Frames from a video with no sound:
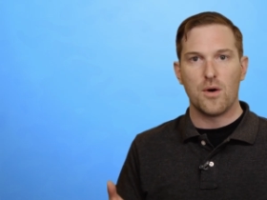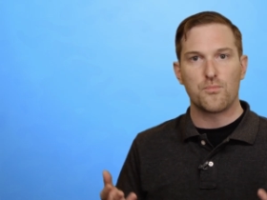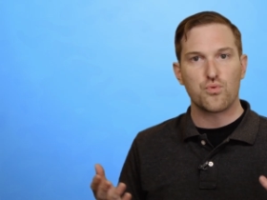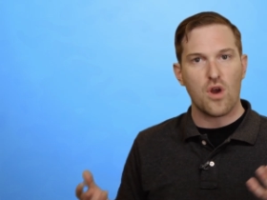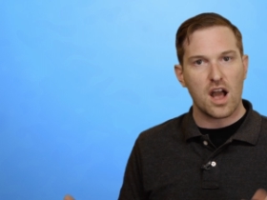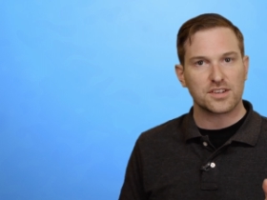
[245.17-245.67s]

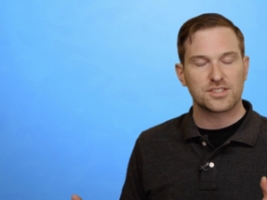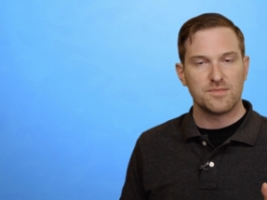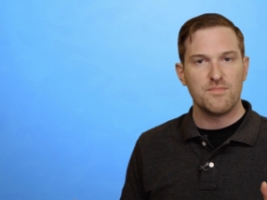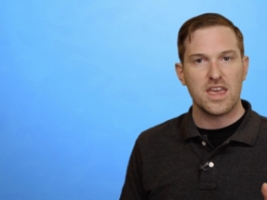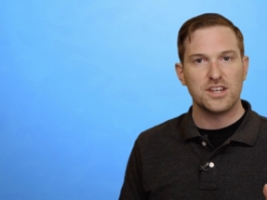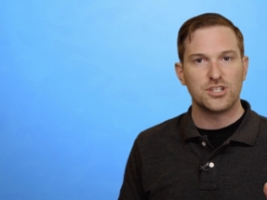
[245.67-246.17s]

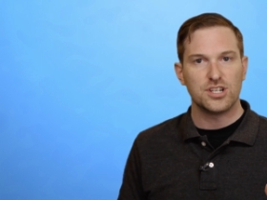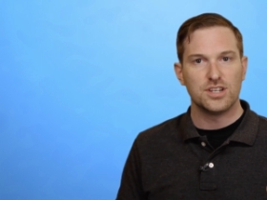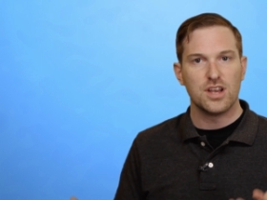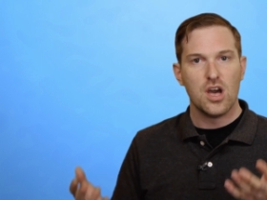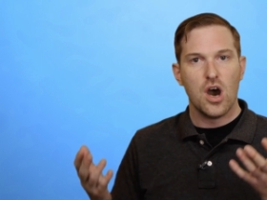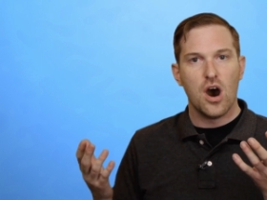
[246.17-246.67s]

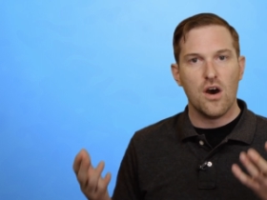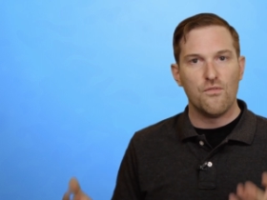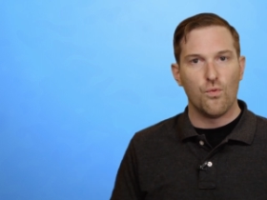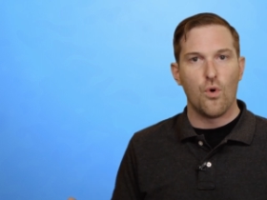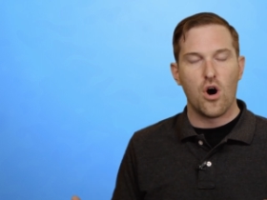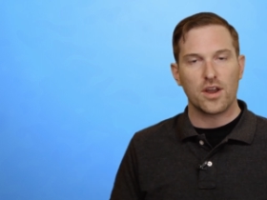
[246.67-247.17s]
approximation of
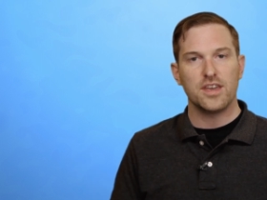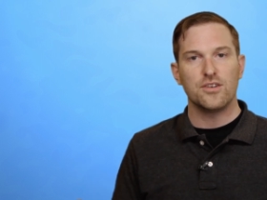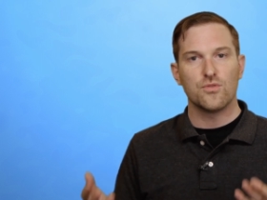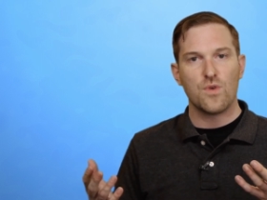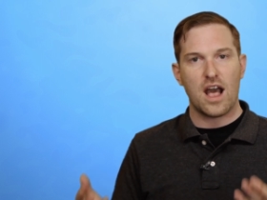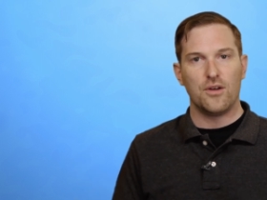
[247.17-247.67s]
walking
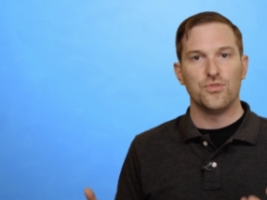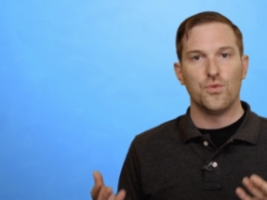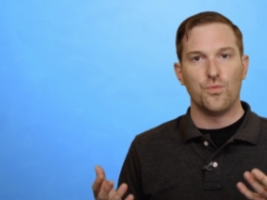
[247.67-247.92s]
around the